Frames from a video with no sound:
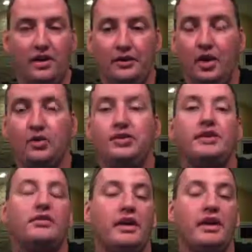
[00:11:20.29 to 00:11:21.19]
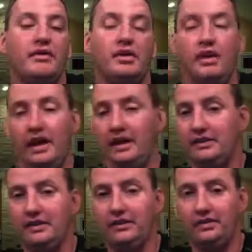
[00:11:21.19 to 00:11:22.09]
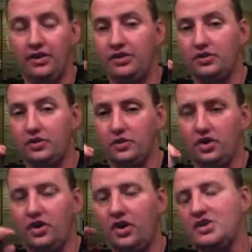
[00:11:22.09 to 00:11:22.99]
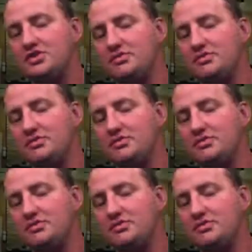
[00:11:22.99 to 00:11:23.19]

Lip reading: hosting forever, and then the first launch